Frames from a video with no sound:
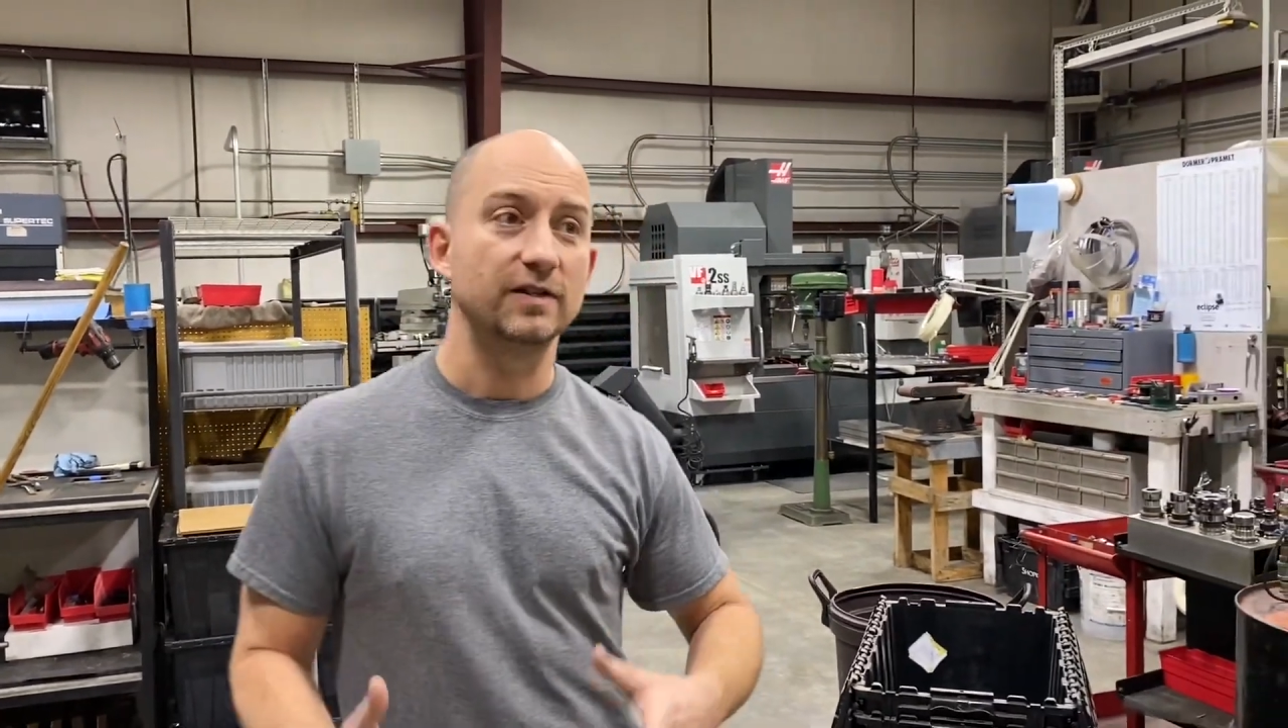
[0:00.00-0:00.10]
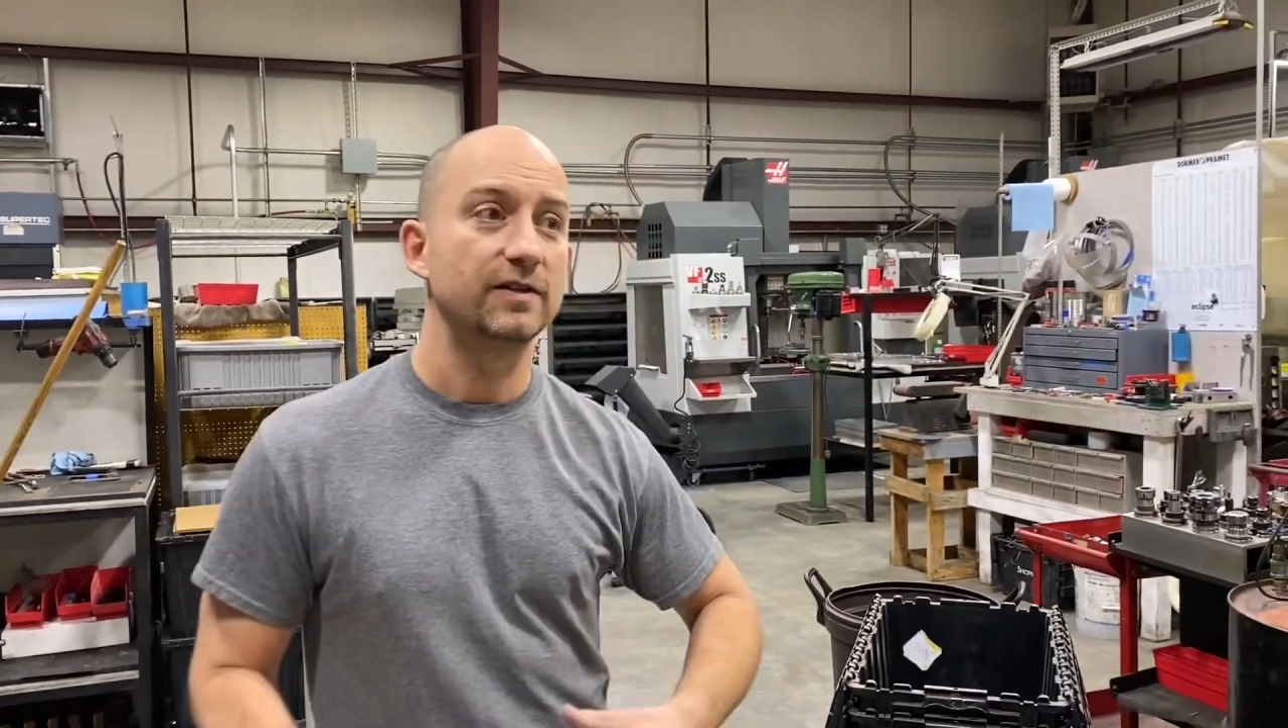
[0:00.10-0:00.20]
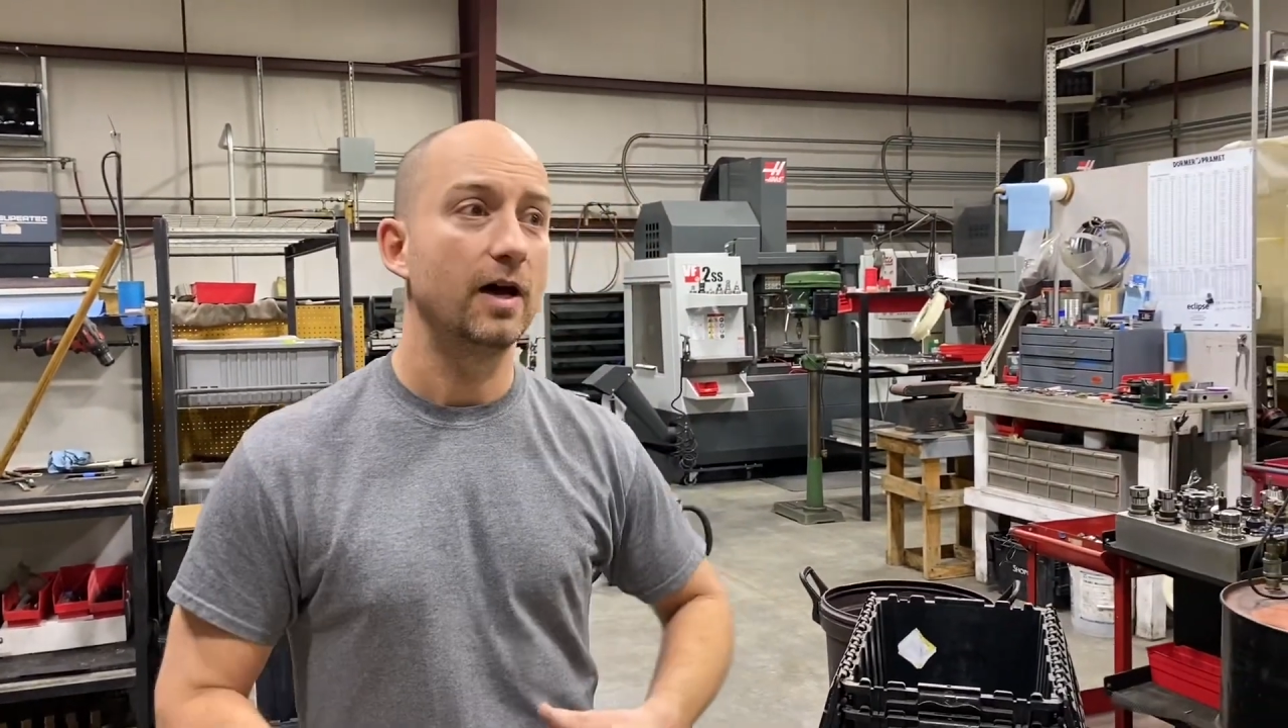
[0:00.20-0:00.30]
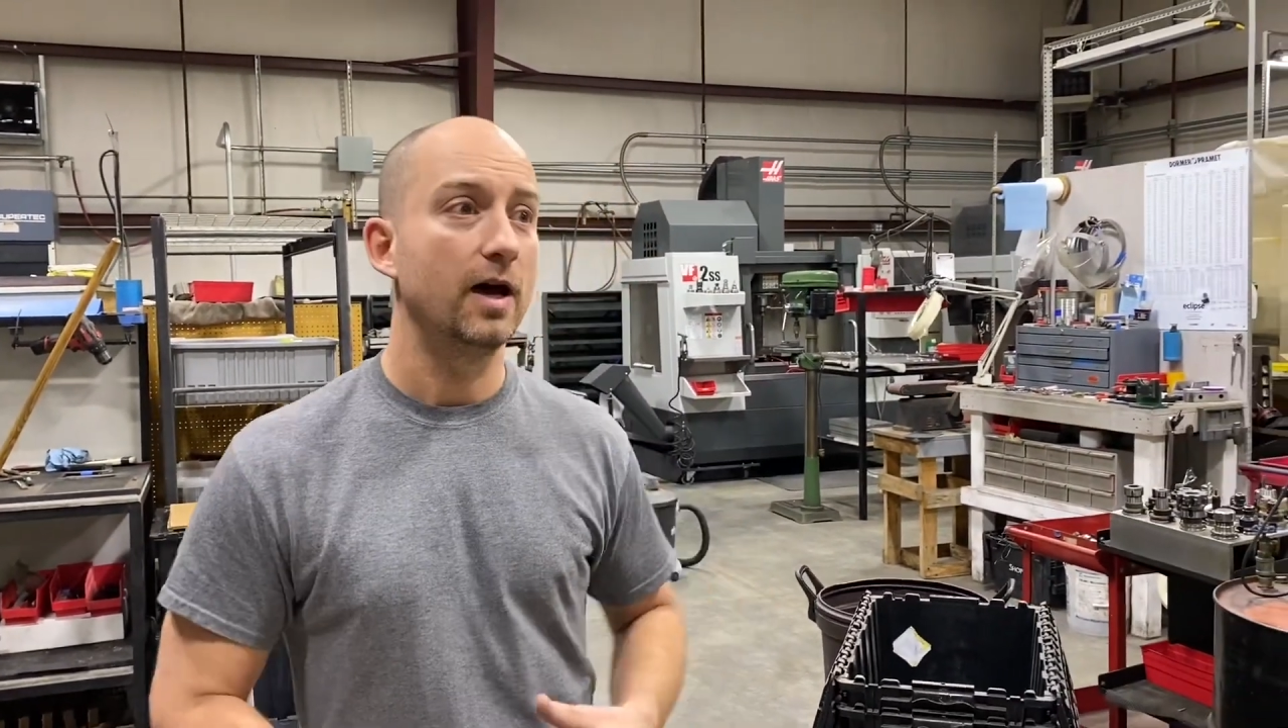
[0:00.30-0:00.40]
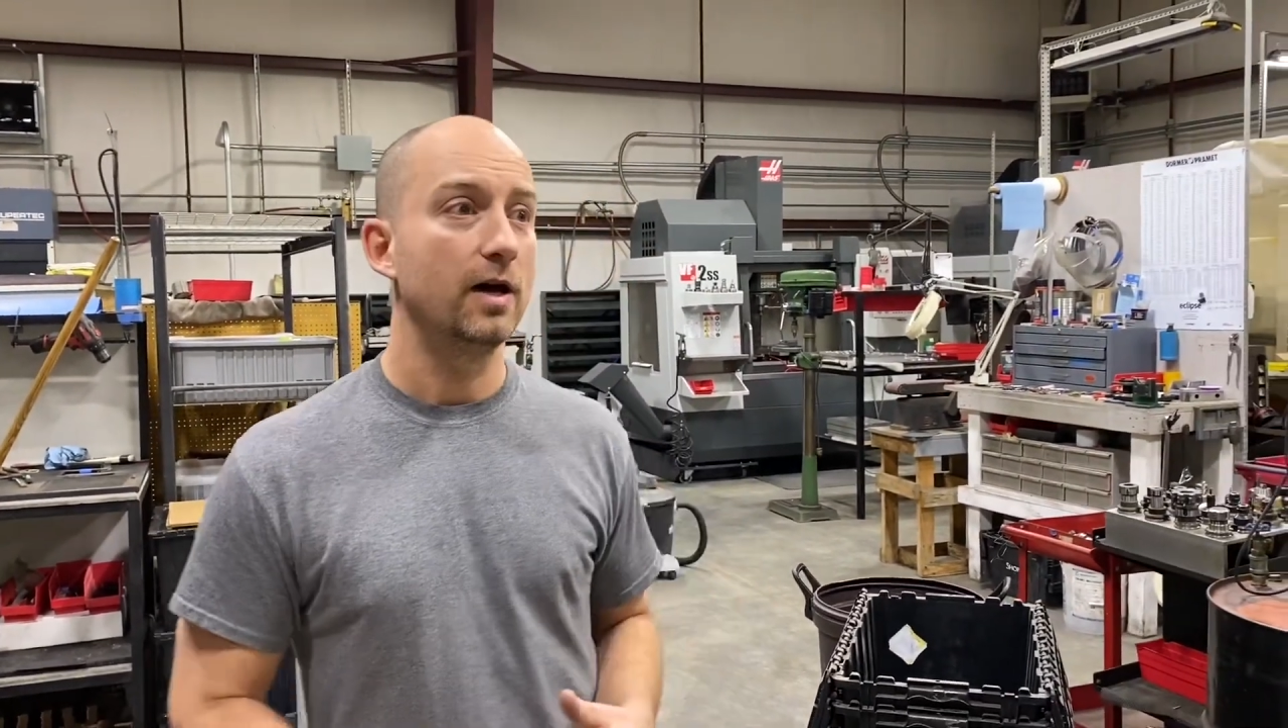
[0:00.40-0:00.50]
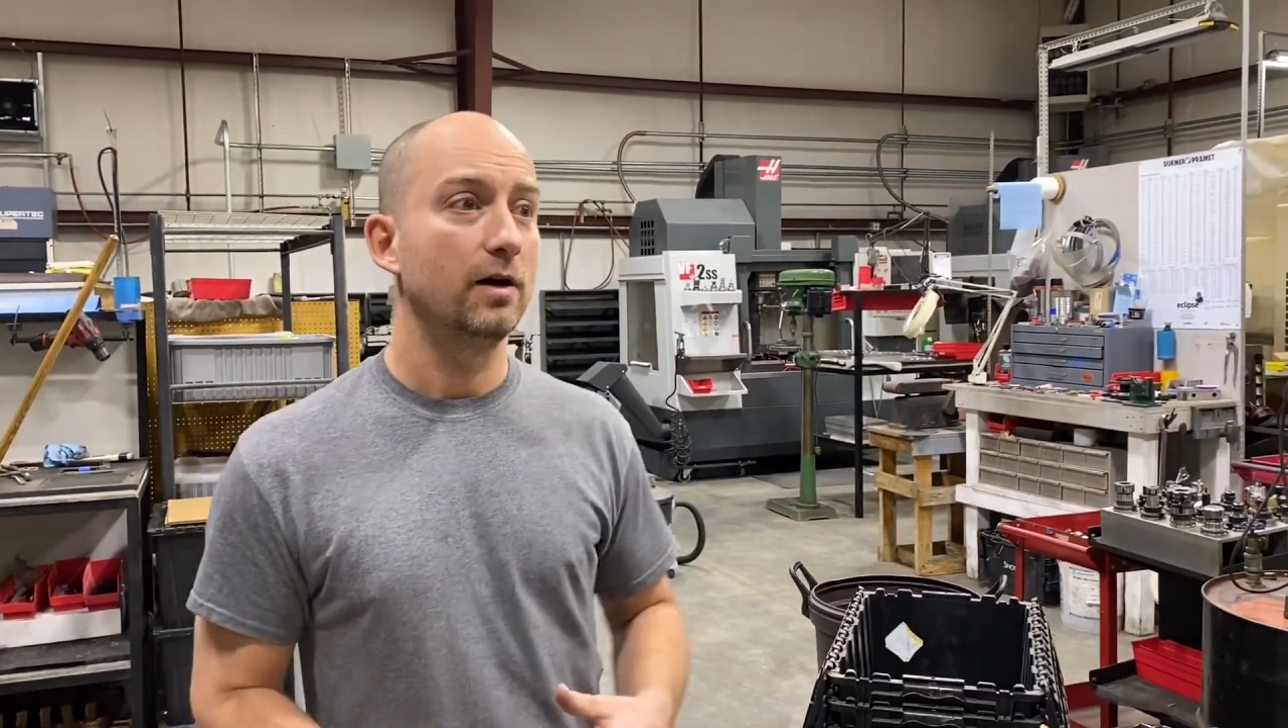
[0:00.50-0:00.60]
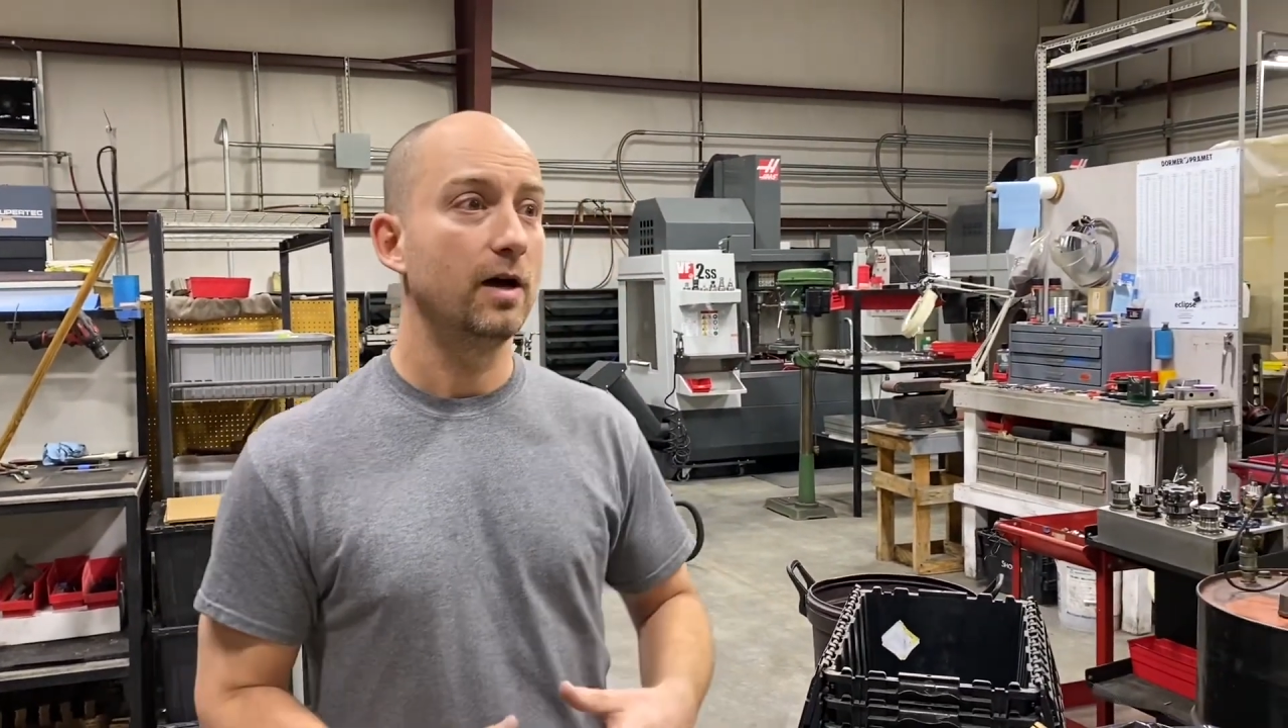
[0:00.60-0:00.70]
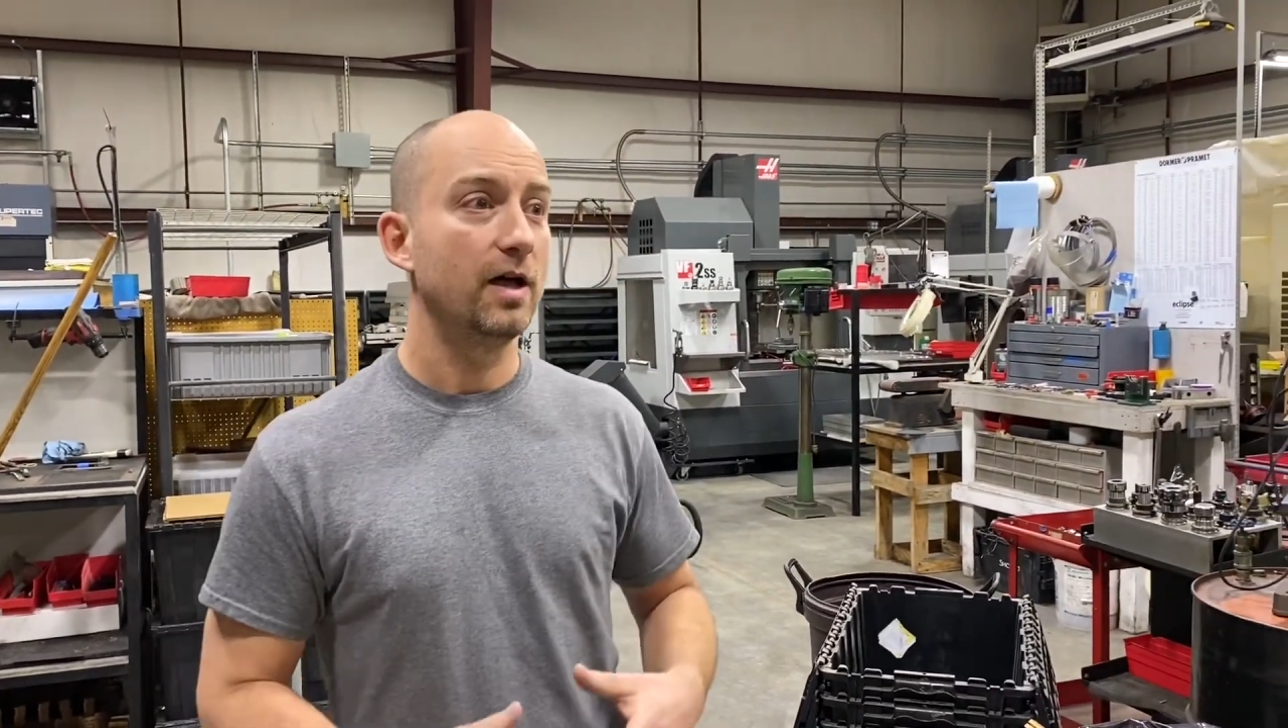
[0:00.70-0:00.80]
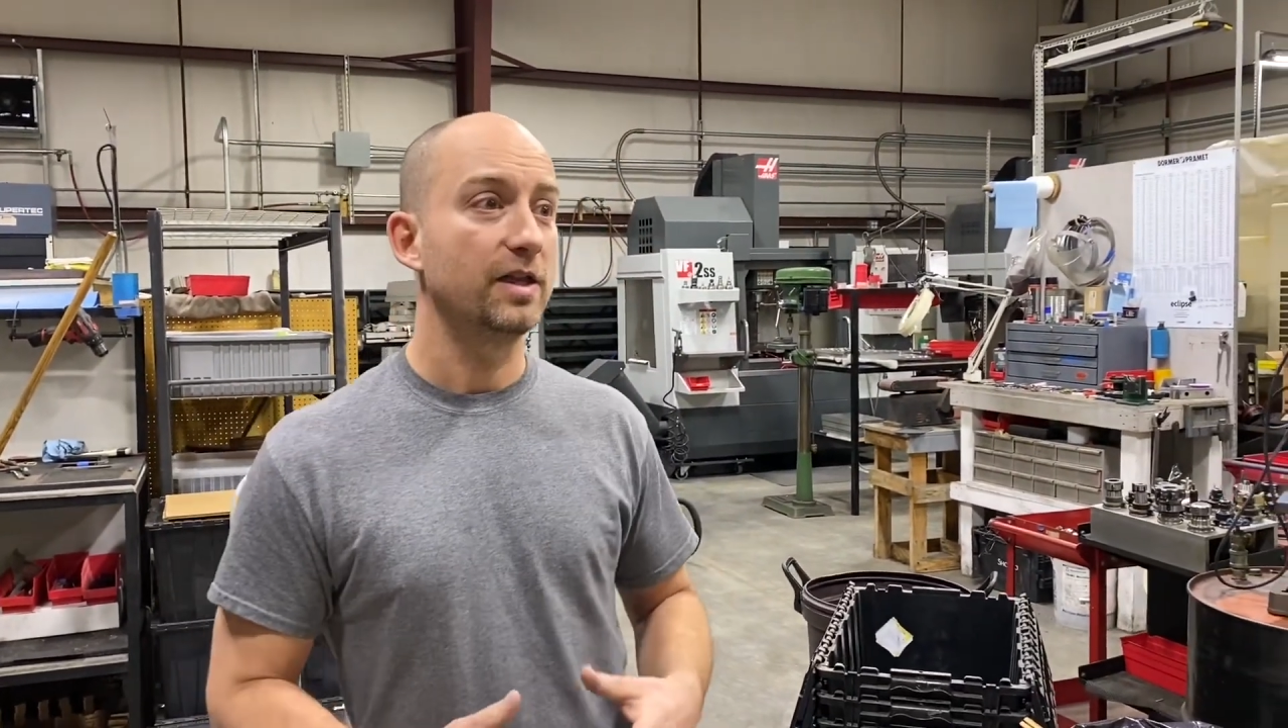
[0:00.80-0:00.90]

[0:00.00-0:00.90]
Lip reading: I think